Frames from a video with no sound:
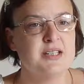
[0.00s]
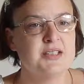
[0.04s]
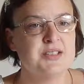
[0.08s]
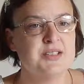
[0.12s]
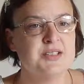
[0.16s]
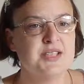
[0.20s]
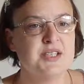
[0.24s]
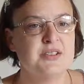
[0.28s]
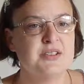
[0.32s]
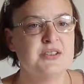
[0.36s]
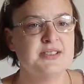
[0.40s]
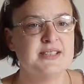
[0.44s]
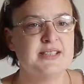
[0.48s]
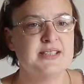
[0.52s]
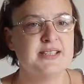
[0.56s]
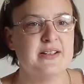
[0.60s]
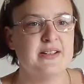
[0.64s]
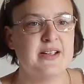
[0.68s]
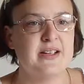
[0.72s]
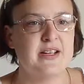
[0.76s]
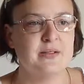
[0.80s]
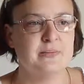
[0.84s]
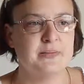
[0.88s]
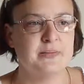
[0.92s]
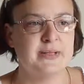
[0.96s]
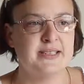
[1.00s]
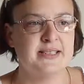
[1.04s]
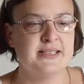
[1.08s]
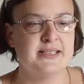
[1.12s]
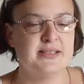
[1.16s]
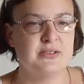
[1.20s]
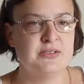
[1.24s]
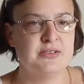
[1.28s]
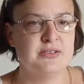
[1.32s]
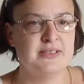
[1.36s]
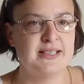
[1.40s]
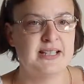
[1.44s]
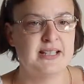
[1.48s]
She also helped me
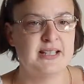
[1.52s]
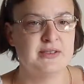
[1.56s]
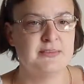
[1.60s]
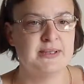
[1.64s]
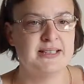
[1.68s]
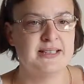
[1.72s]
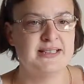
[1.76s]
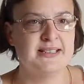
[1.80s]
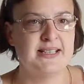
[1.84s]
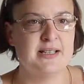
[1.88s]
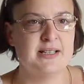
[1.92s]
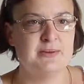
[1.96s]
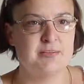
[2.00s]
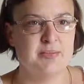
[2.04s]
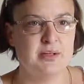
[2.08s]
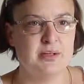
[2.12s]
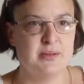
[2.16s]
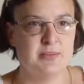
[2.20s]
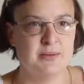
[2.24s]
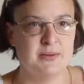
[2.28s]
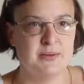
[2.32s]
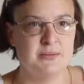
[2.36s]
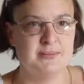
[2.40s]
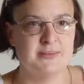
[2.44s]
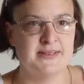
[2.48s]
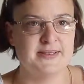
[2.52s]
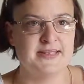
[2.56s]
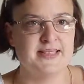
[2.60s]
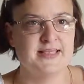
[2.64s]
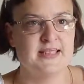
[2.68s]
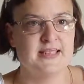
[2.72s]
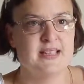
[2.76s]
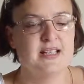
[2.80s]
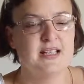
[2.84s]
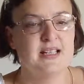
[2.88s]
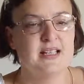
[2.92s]
sort out my debt problems.